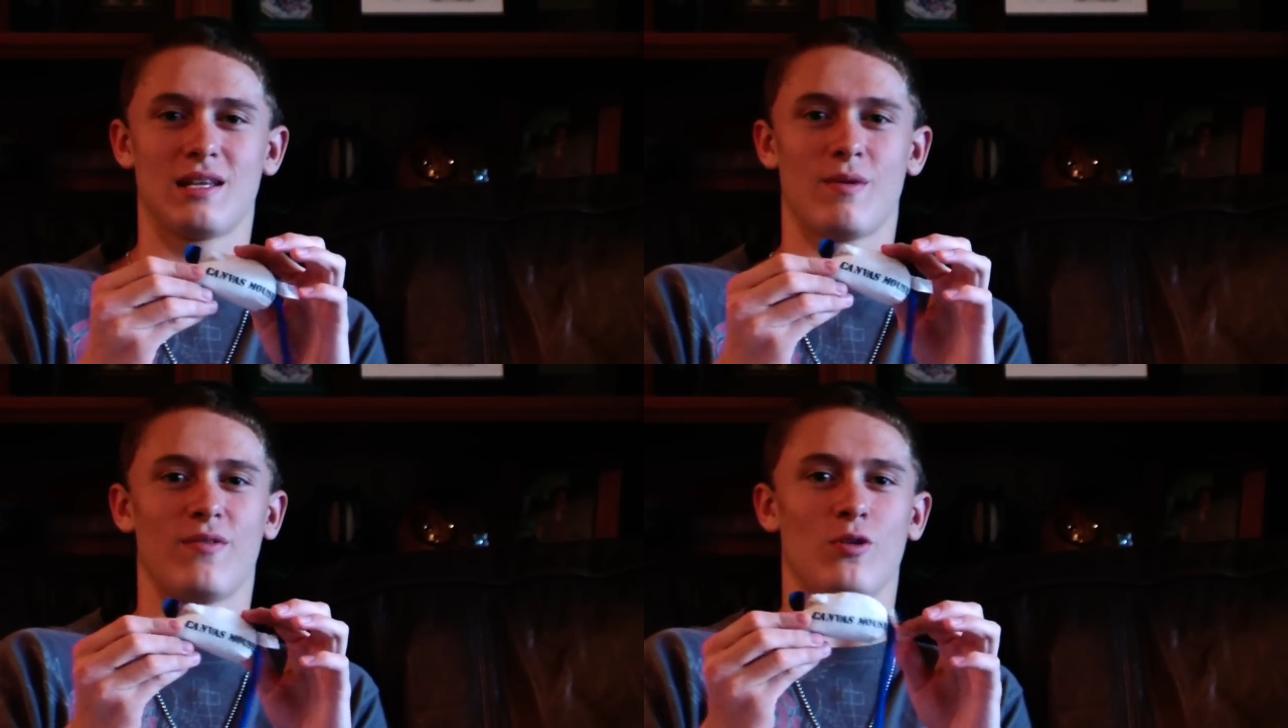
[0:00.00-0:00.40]

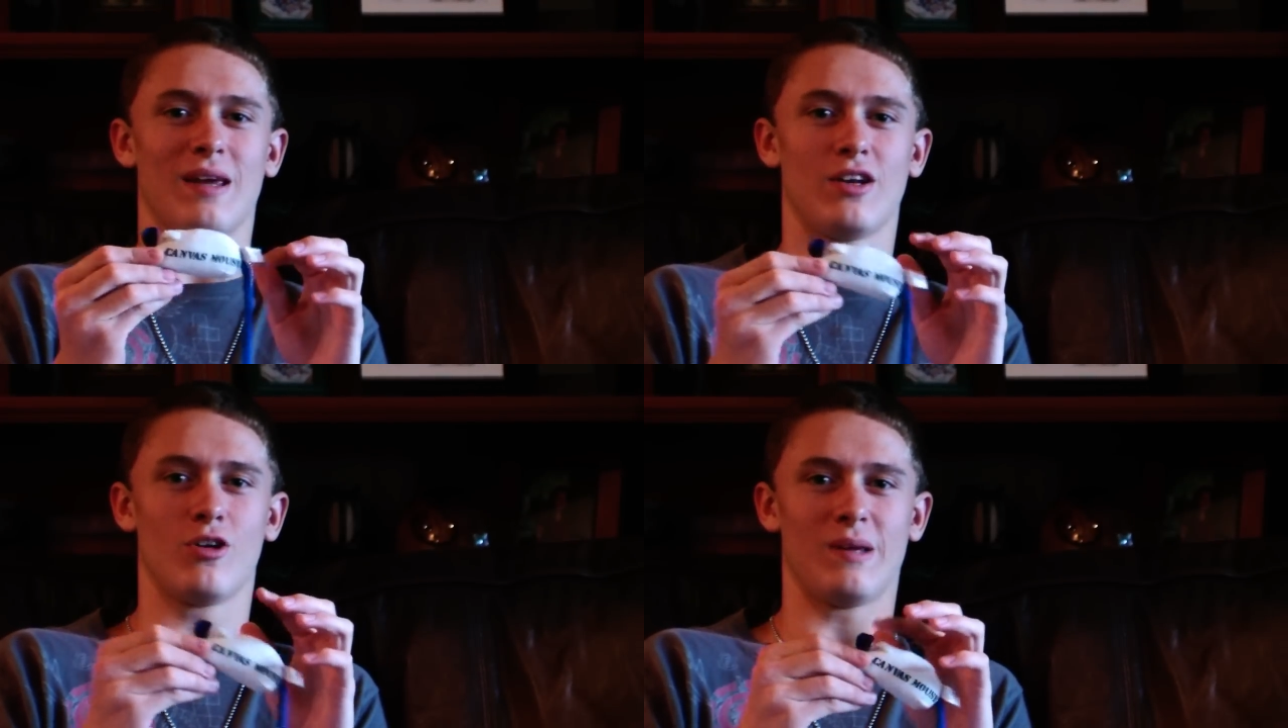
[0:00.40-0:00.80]
Some of you
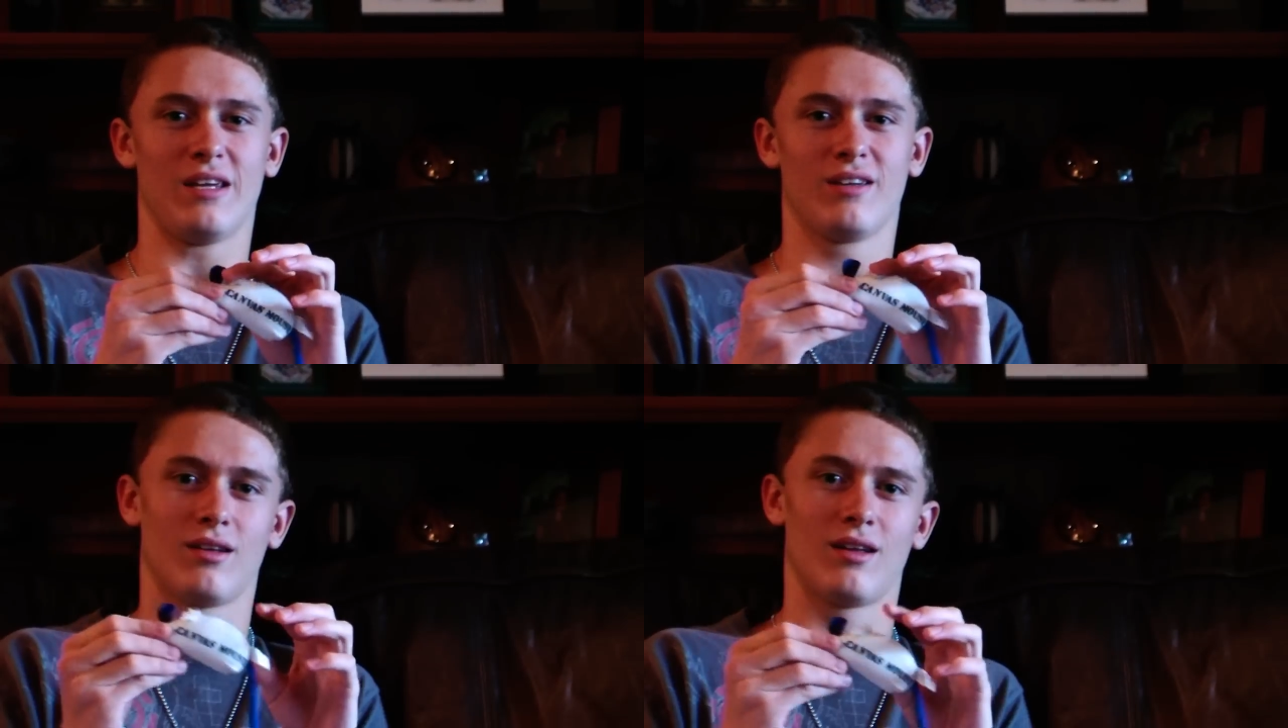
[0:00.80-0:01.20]
may know
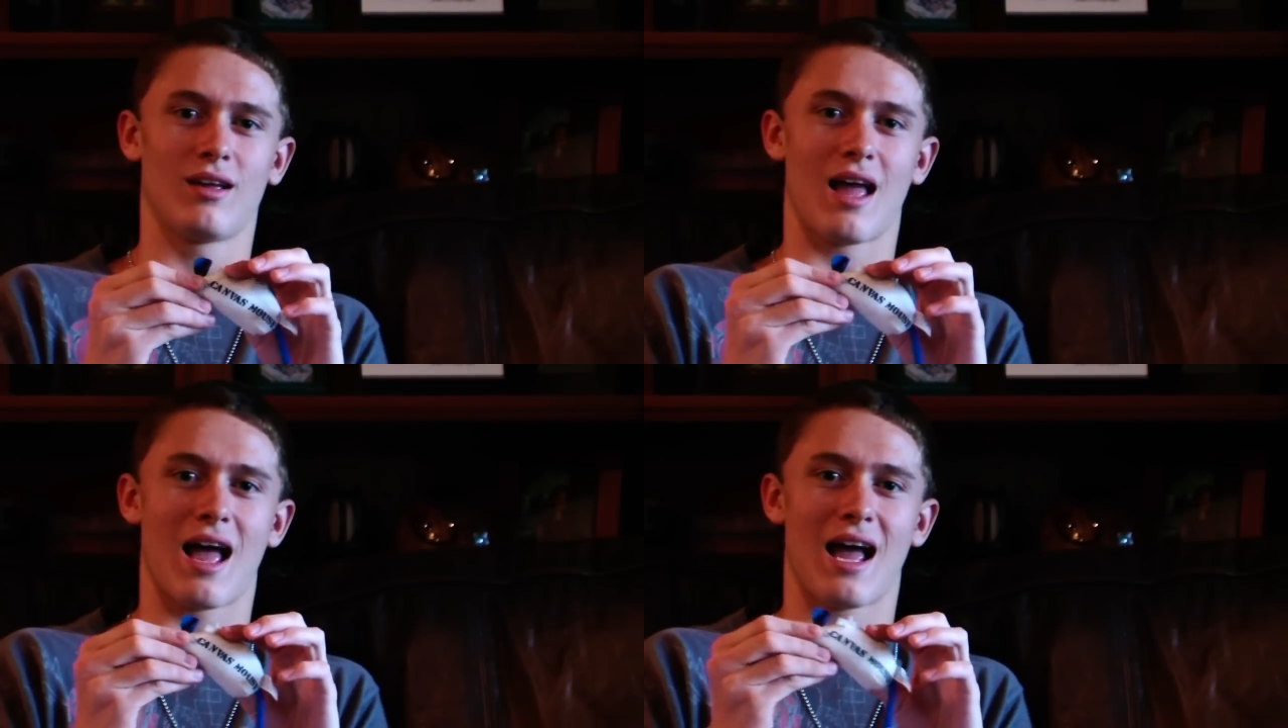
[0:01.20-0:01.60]
me.
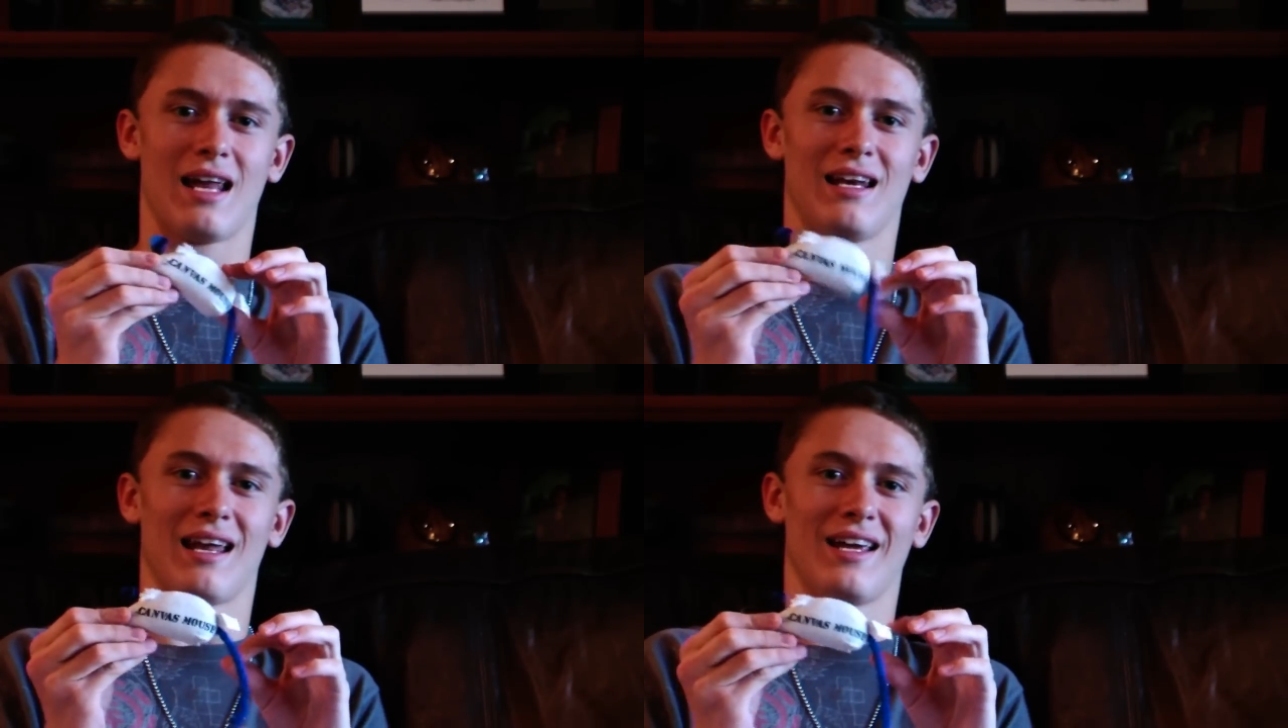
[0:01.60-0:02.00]

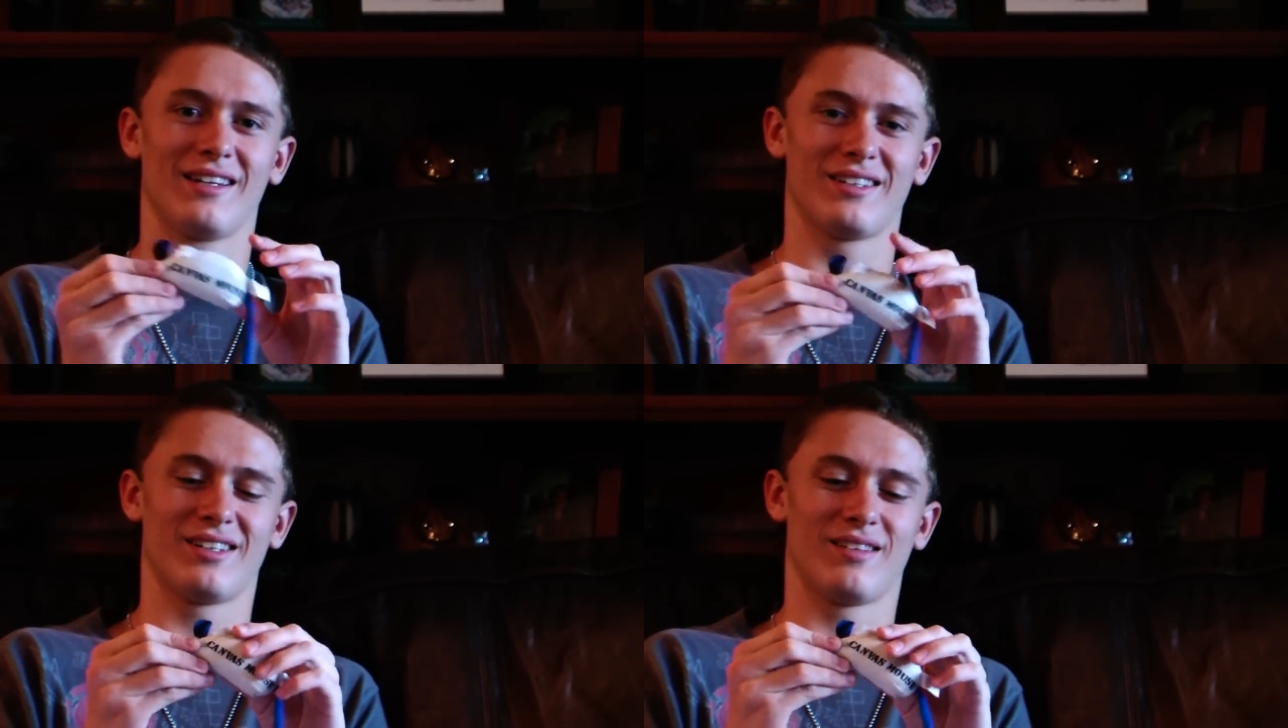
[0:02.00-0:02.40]
I
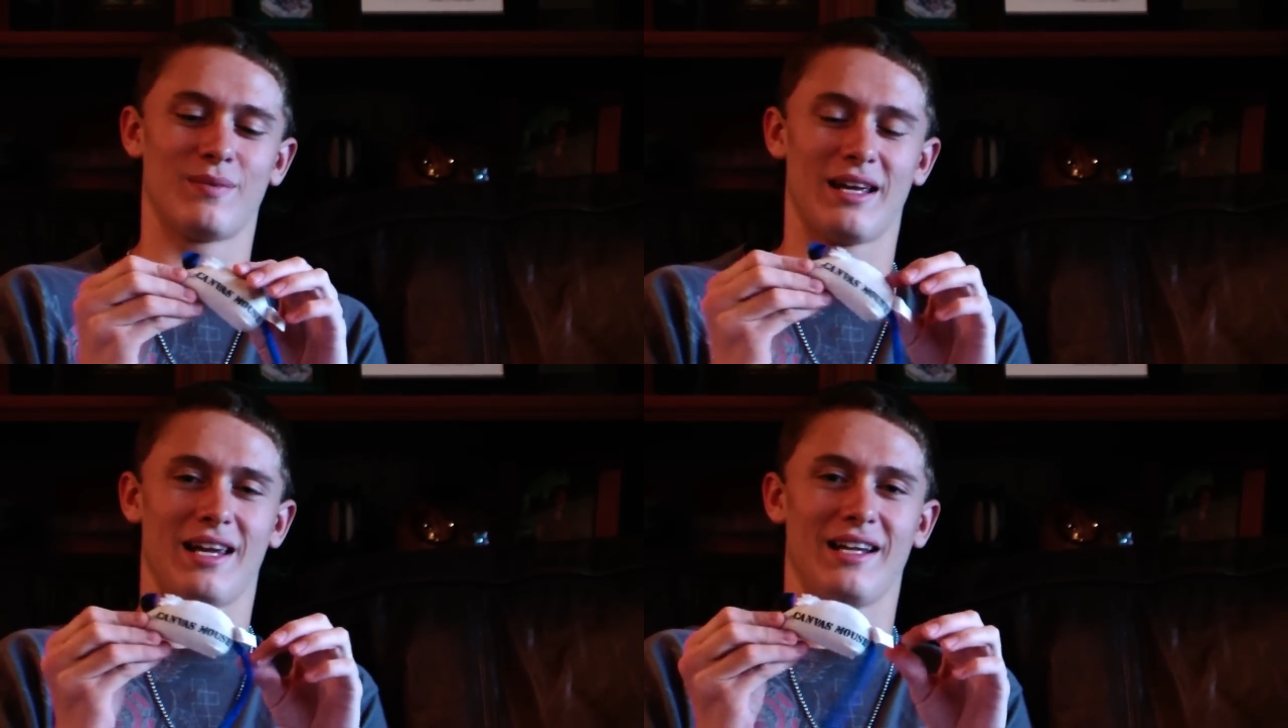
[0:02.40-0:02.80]
like
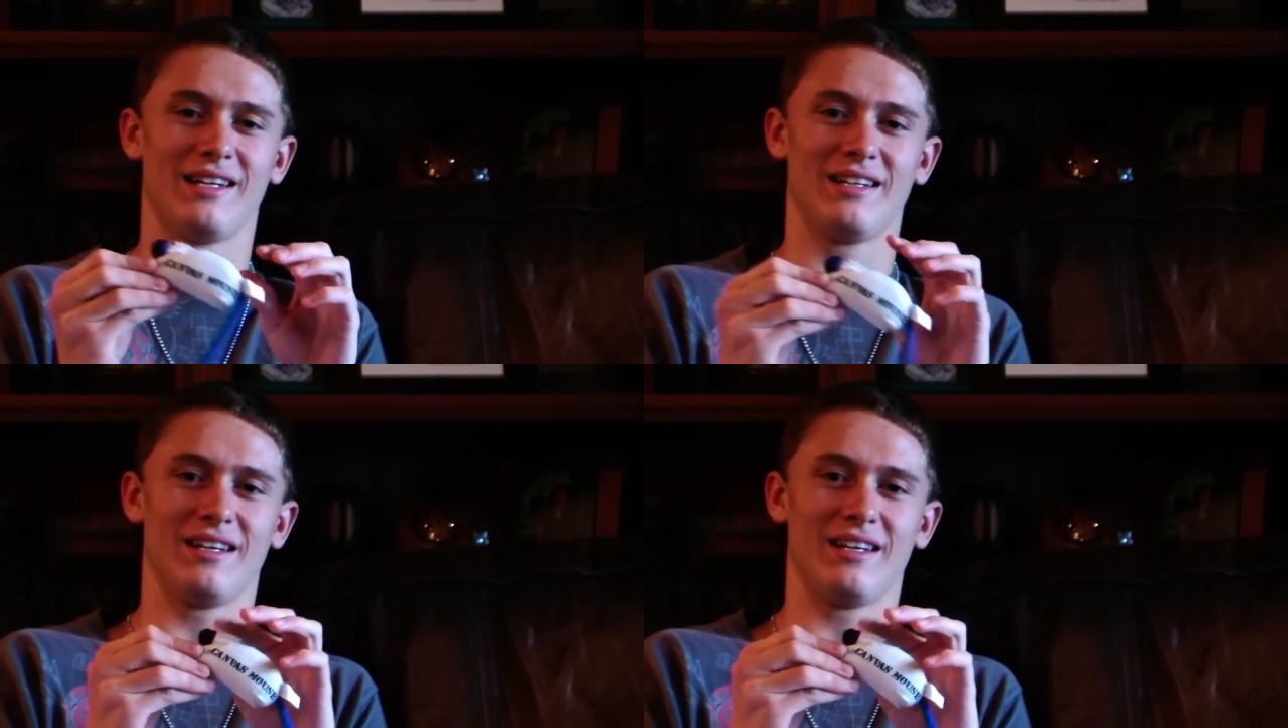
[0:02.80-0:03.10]
my ADD.